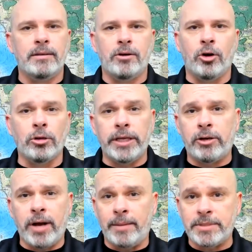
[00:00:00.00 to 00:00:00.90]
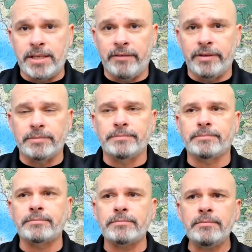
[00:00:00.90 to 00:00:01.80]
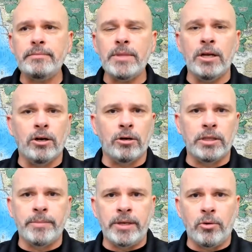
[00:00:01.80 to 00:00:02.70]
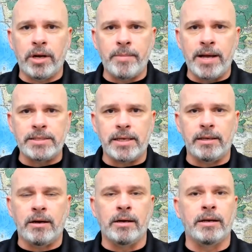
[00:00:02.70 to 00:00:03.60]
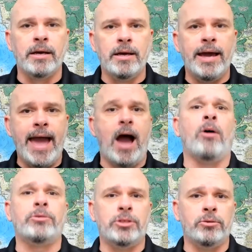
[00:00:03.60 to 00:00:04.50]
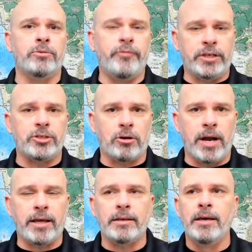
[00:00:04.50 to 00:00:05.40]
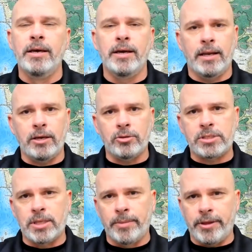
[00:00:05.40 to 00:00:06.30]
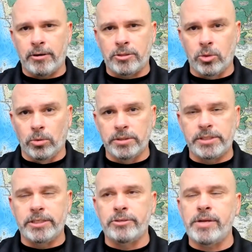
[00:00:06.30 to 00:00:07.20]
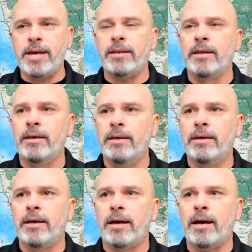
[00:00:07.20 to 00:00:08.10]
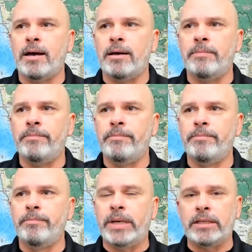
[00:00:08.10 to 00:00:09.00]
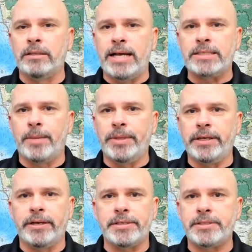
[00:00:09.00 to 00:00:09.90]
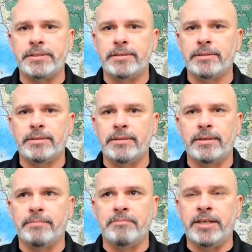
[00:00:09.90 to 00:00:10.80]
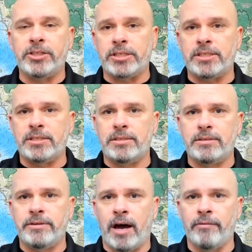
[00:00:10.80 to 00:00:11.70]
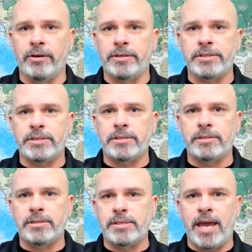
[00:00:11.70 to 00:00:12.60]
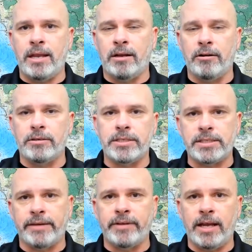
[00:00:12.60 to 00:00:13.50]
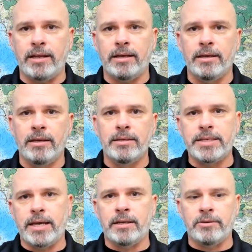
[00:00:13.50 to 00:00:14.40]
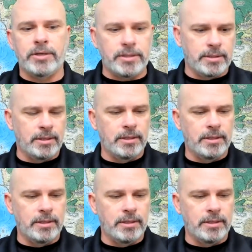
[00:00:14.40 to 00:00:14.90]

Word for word: early Graham Stefan, early Minority Mindset on how to fix your credit, and I used some of their tools to do that. Um, but in the last couple of years, it just hovers 800 to 780 to 800.